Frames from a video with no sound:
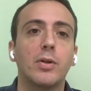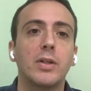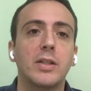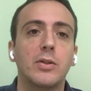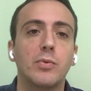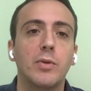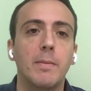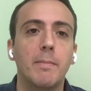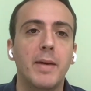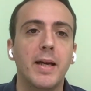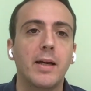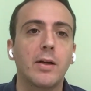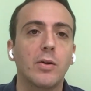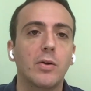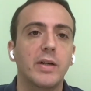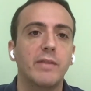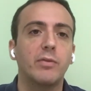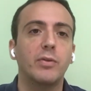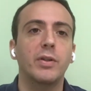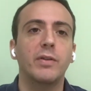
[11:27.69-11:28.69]
it will make
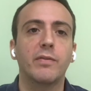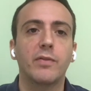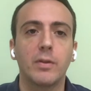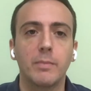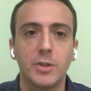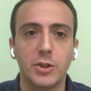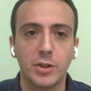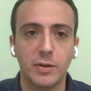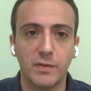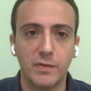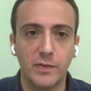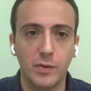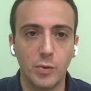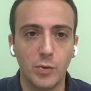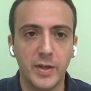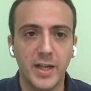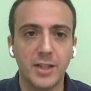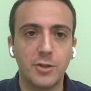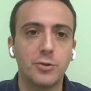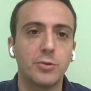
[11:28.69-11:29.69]
every information flow
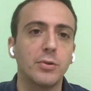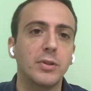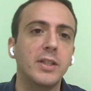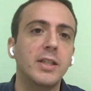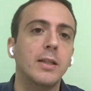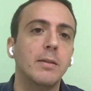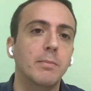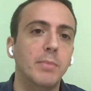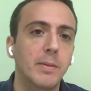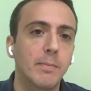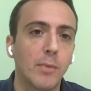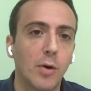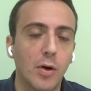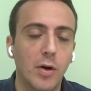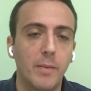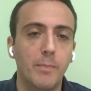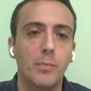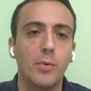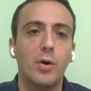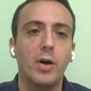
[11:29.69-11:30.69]
naturally and be more
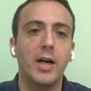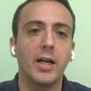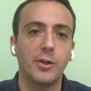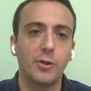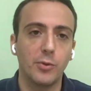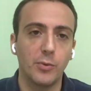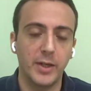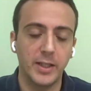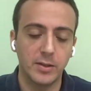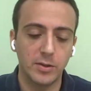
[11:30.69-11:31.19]
accurate.